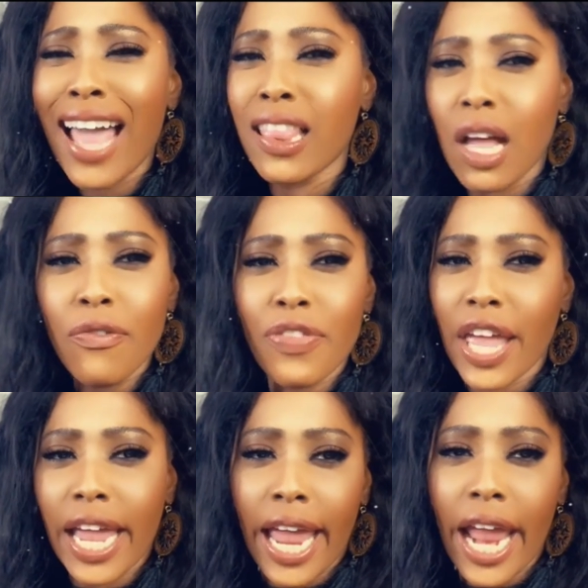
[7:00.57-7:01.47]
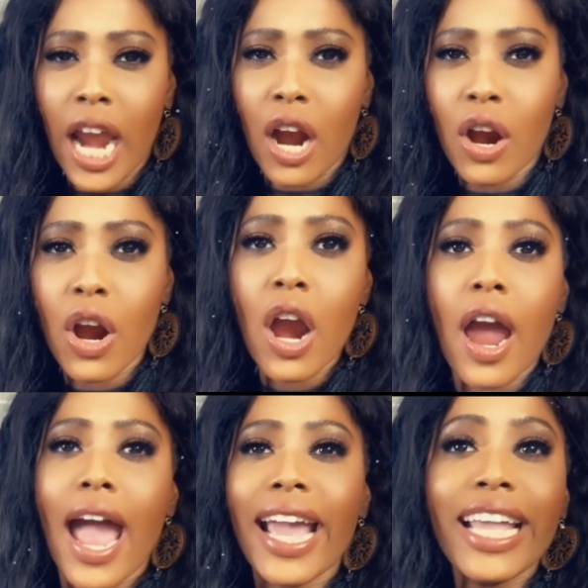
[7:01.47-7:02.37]
love the hair.
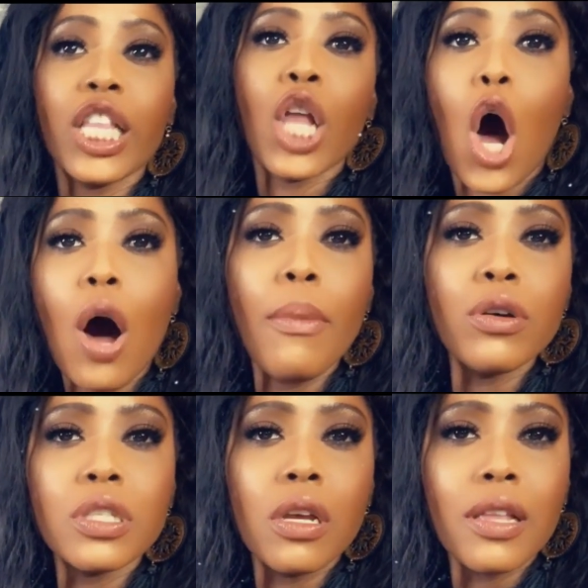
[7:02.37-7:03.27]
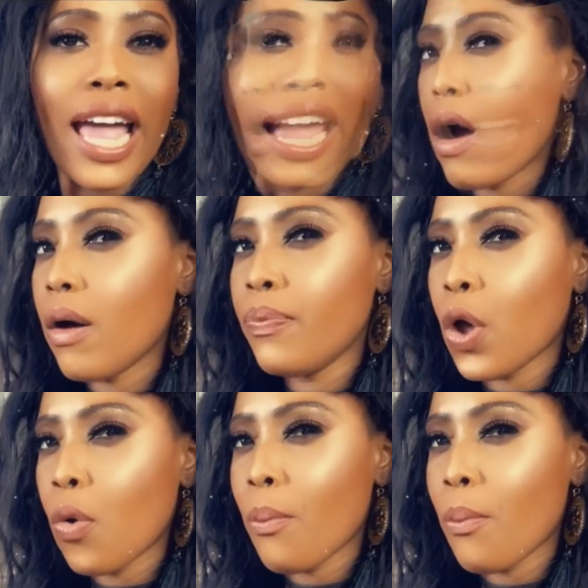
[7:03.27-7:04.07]
It almost looks like no